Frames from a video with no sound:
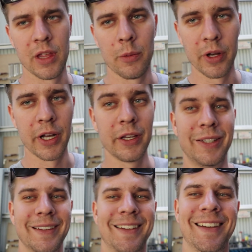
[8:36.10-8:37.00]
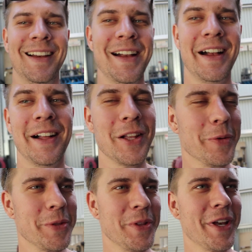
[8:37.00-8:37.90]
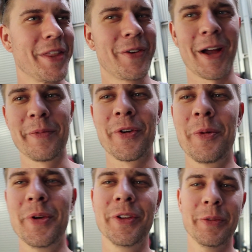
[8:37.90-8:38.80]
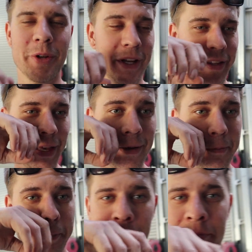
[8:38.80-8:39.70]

to that one day, along with all the other crap we've got to build. We'll get to that.